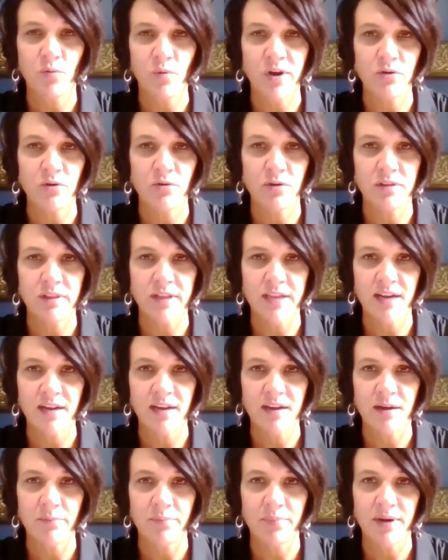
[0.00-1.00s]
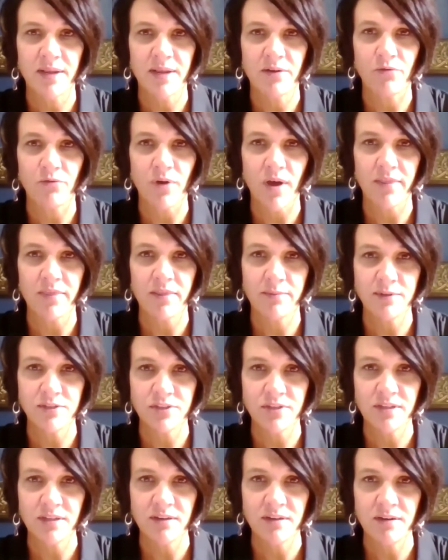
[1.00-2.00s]
window cleaning company run the
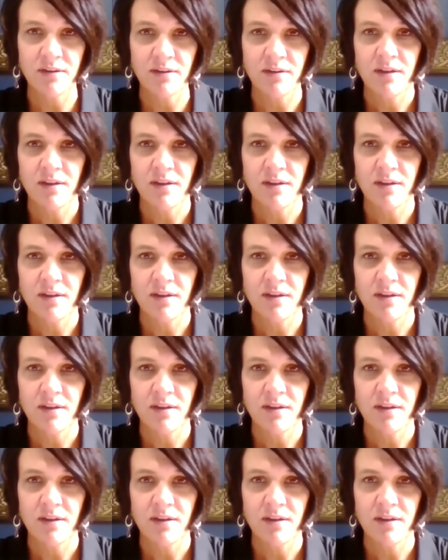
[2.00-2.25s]
machine.